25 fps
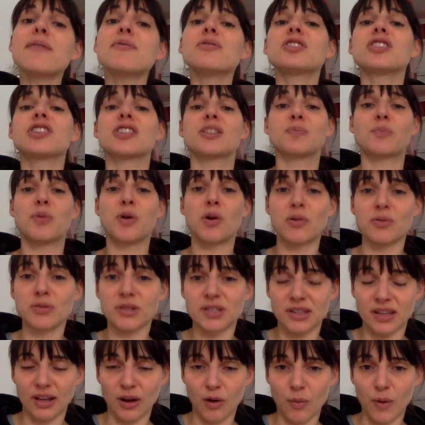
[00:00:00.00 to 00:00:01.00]
would just
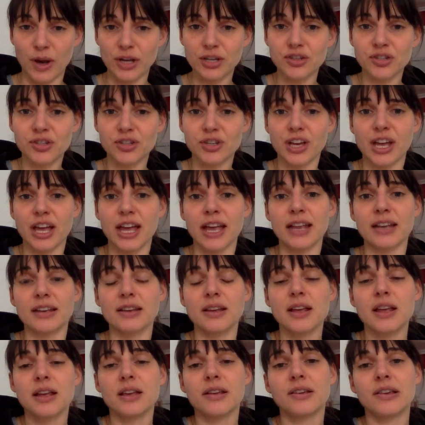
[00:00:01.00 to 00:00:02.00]
pose the
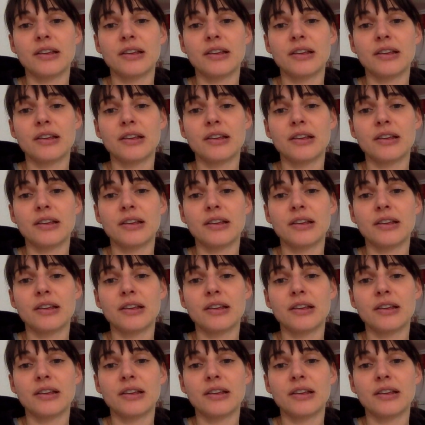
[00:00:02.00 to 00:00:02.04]
question,